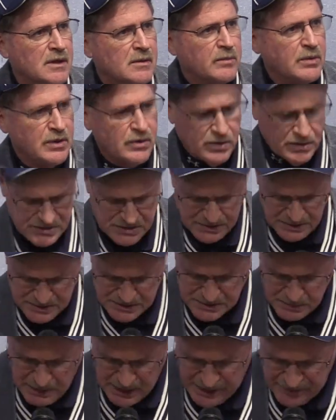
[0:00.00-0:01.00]
because of
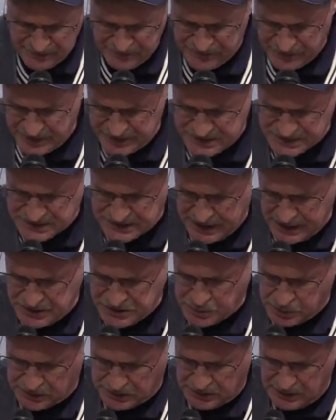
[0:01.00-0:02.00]
this modified
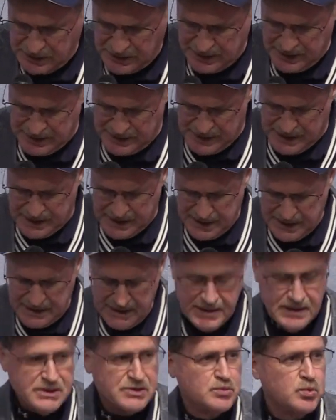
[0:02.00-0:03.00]
schedule.
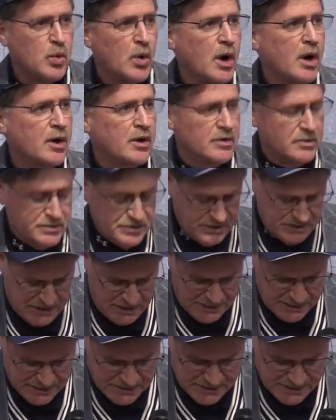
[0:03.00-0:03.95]
And his words, he